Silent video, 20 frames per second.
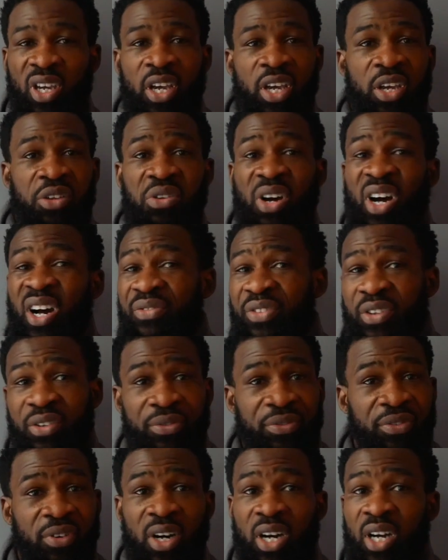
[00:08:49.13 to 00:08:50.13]
And after
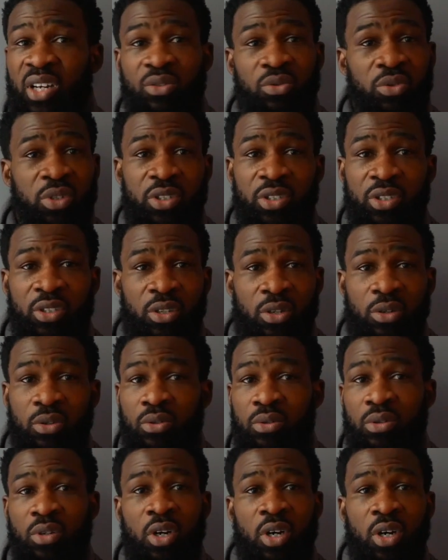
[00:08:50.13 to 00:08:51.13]
the fight, we
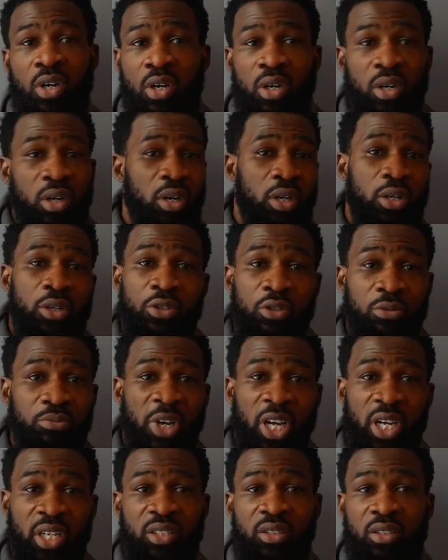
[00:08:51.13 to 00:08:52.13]
still are good
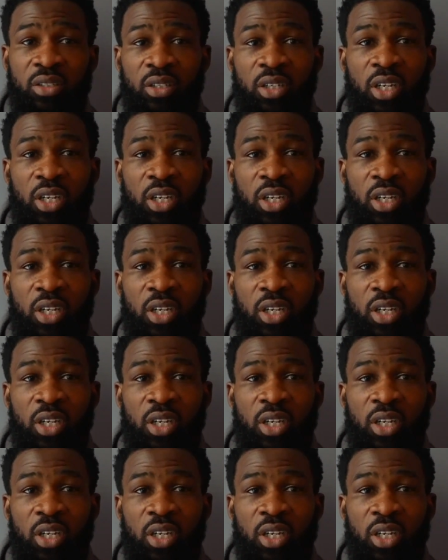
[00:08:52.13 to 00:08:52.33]
mate.